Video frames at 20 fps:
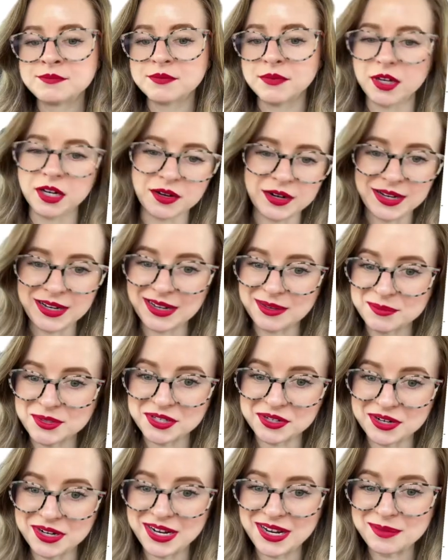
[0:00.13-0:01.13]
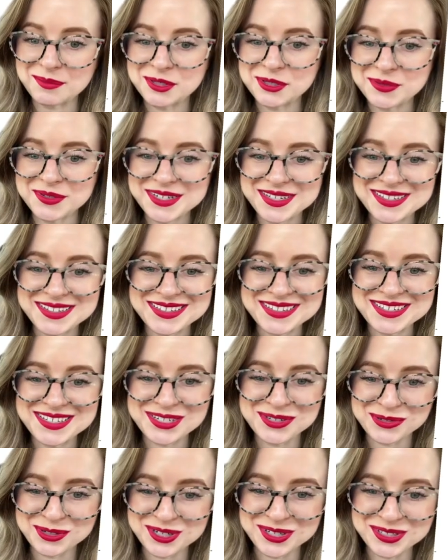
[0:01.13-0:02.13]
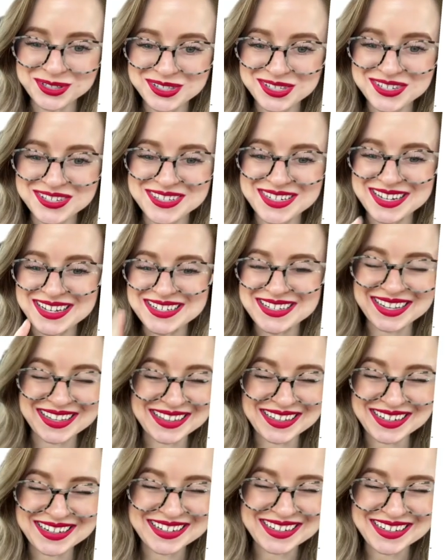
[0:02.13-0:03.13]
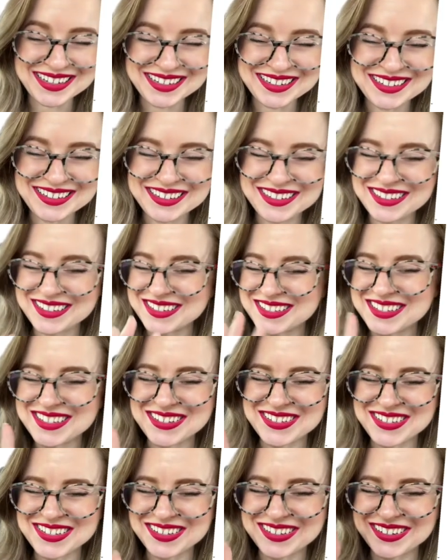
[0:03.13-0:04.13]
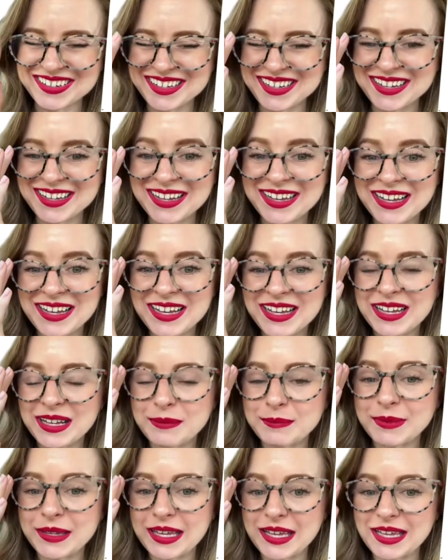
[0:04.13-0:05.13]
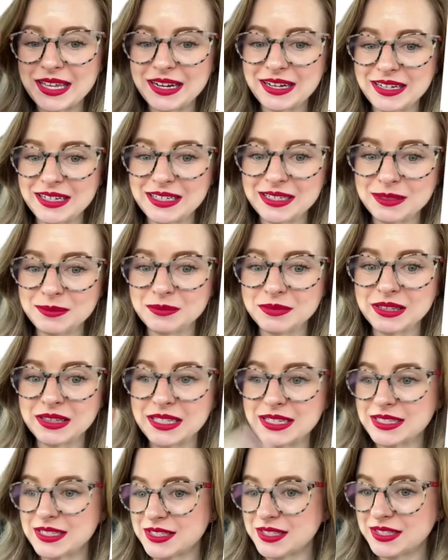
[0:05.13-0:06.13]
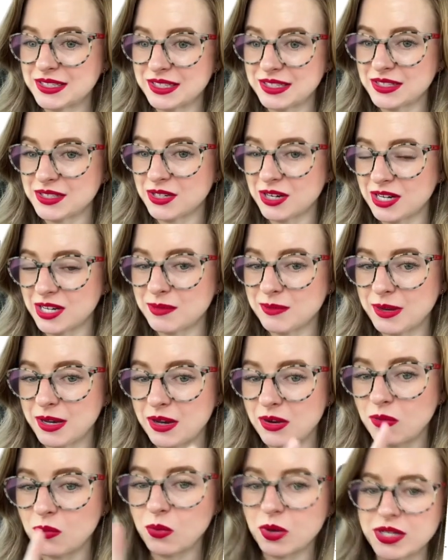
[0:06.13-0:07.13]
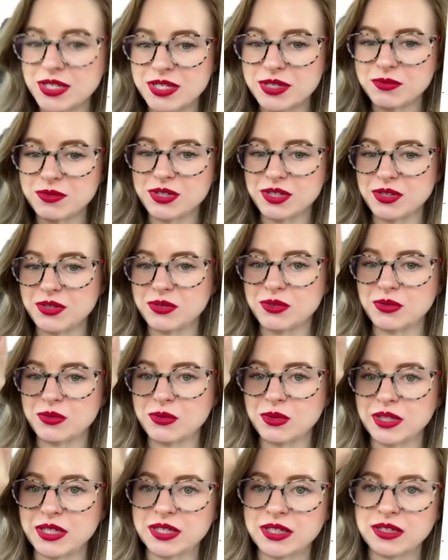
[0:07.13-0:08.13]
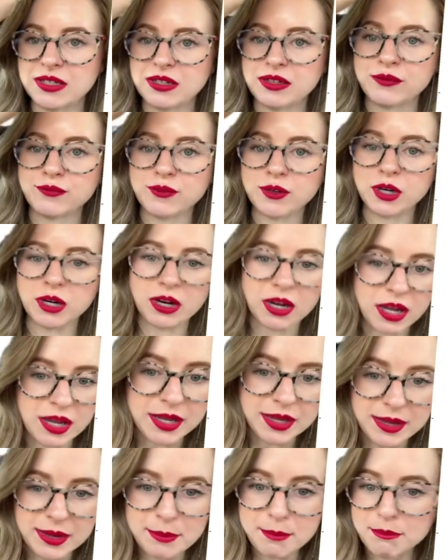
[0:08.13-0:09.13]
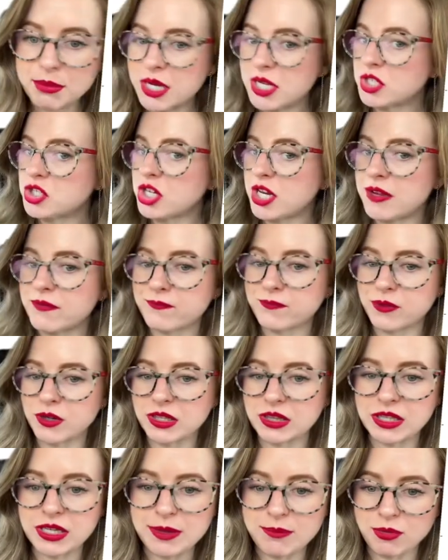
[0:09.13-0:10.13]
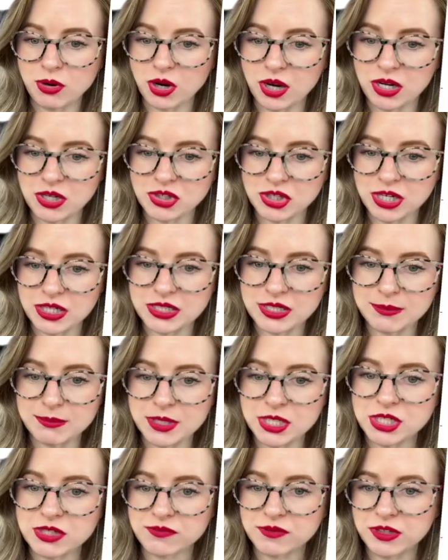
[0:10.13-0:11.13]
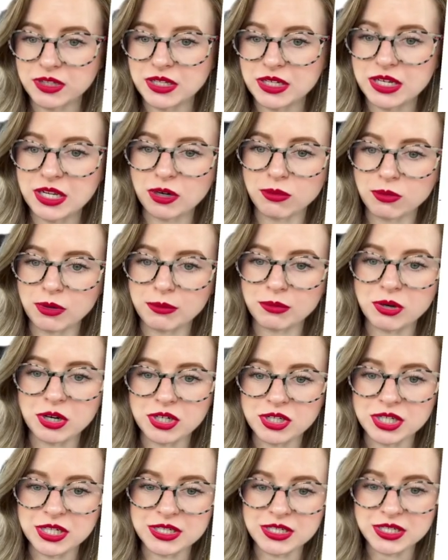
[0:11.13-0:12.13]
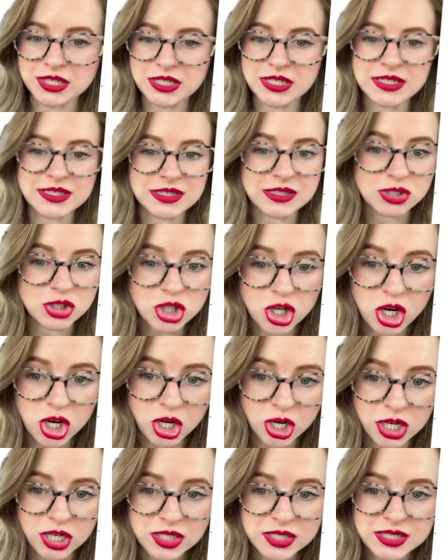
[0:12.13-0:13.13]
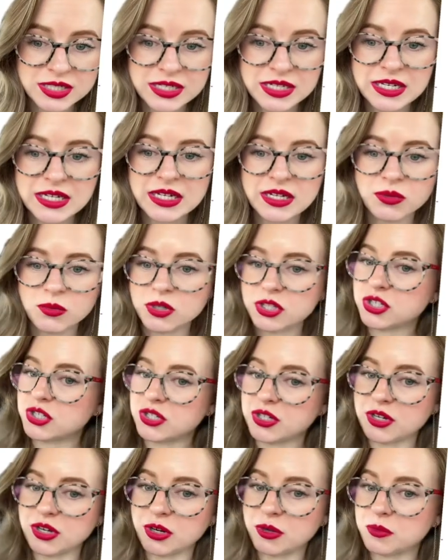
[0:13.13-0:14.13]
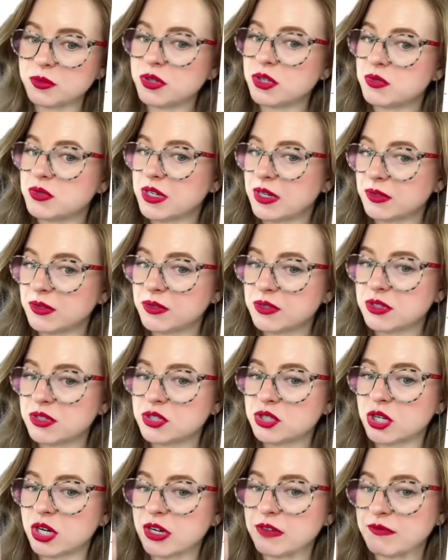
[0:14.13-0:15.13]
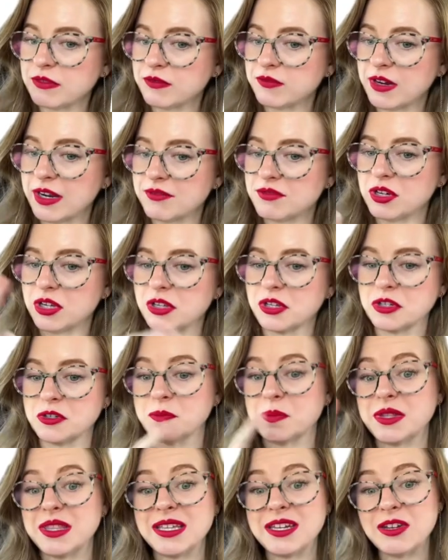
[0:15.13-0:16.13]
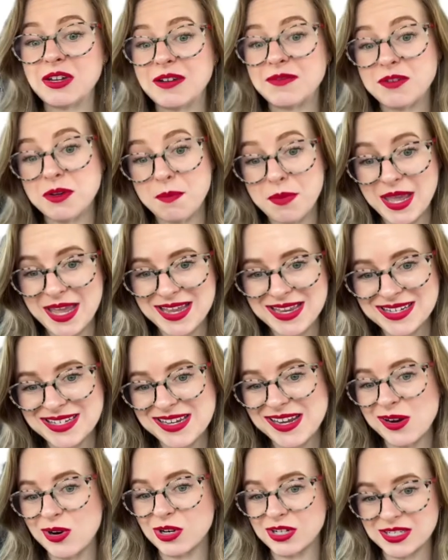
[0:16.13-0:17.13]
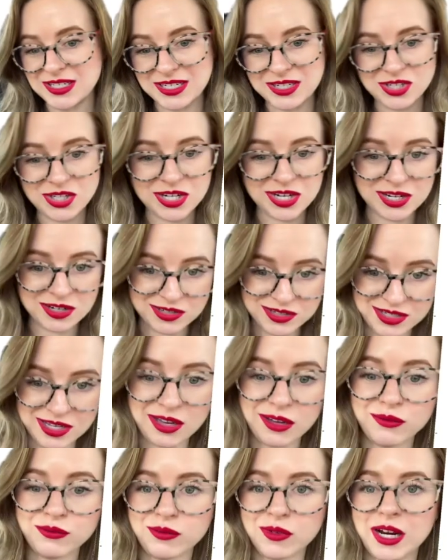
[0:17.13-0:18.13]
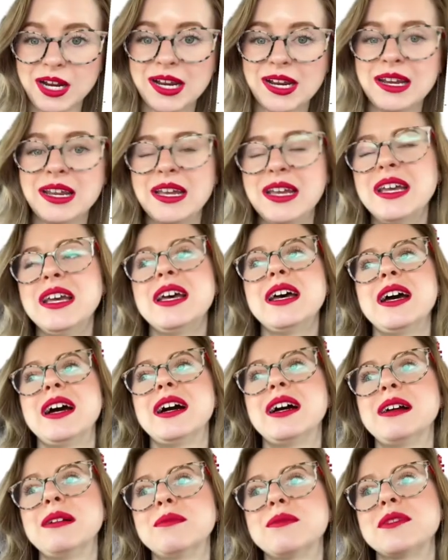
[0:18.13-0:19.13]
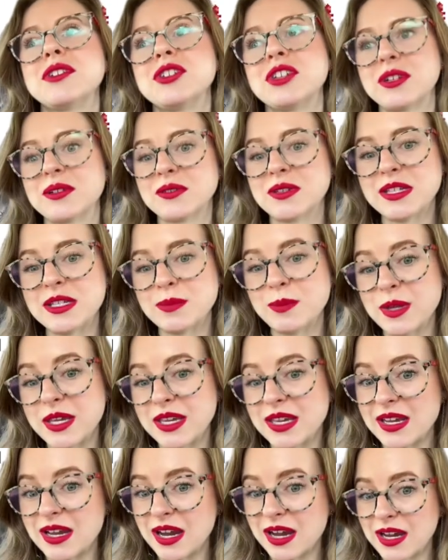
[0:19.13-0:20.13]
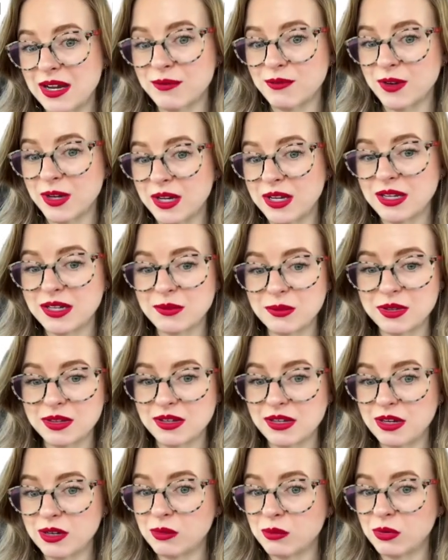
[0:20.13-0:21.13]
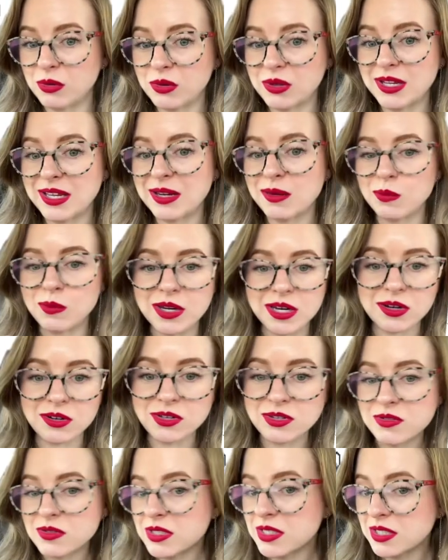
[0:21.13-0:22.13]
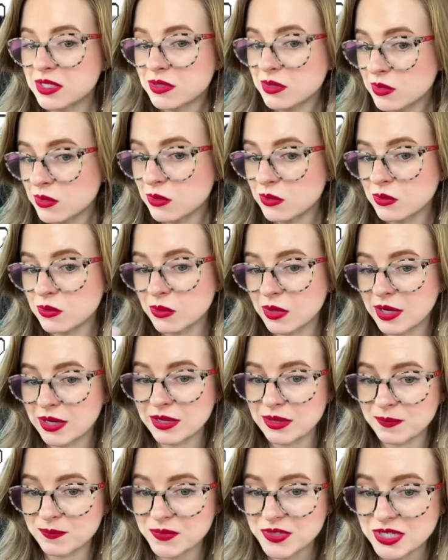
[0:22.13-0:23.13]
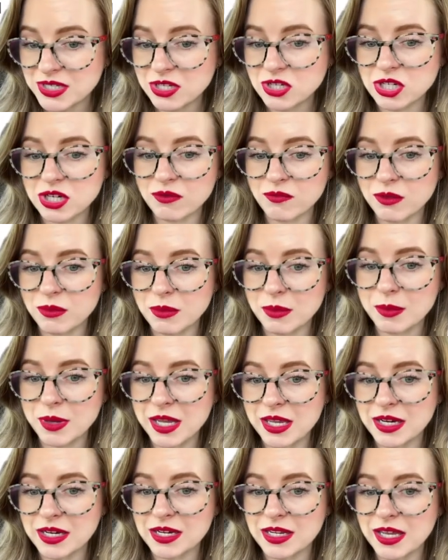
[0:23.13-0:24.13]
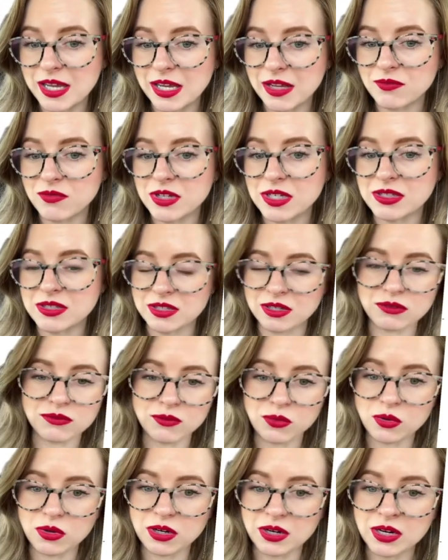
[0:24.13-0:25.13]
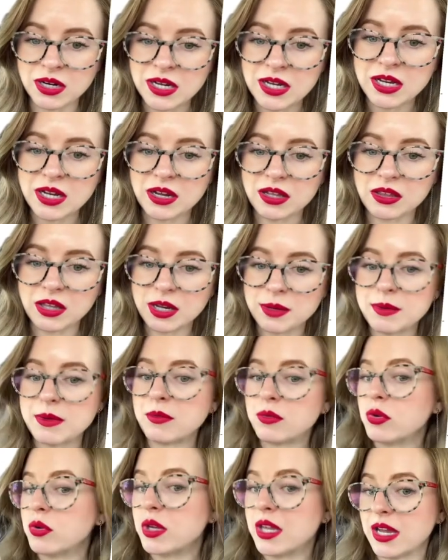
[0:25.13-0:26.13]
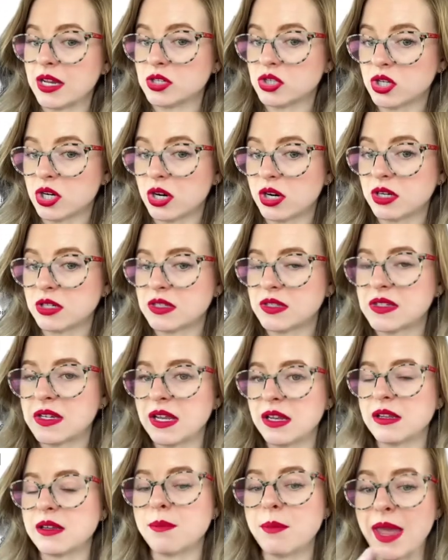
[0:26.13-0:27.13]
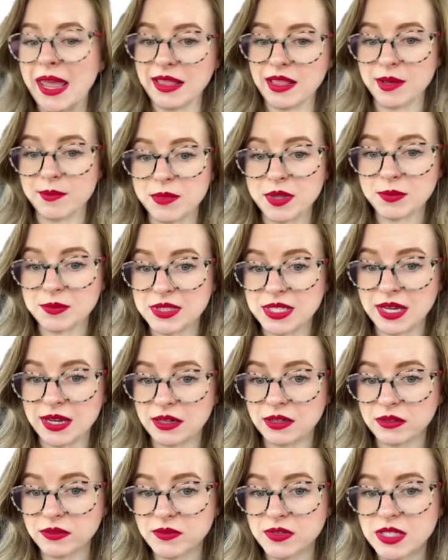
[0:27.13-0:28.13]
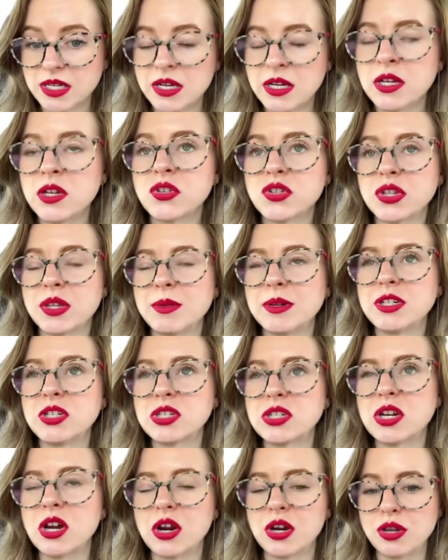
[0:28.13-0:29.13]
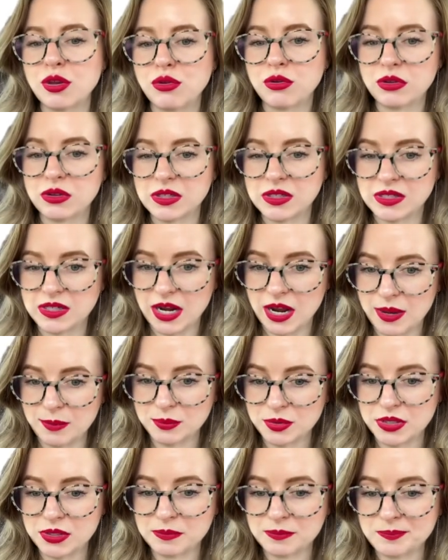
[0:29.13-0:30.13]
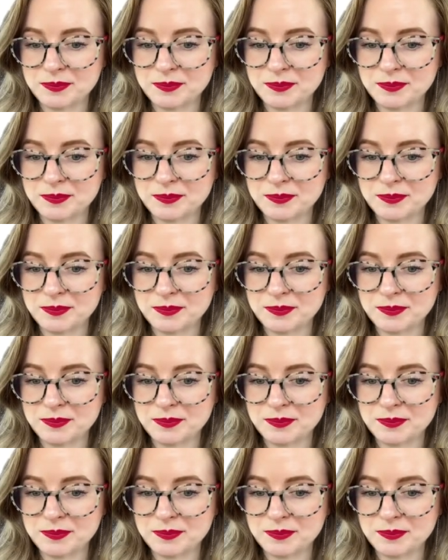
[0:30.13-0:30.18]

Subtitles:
Alright, I'm sorry. I'm doing Tutorial Tuesday a day late again. So sorry. But let's talk about what do you do for a budget-friendly project. A budget-friendly needlepoint project is a chart, which, you download the chart for $5, but then you have to paint it or stitch it yourself, right? Generally speaking, I find with needlepoint, we are used to stitching from a painted canvas. Therefore, a lot of people who get charts tend to paint them themselves. So let me just talk you through the steps.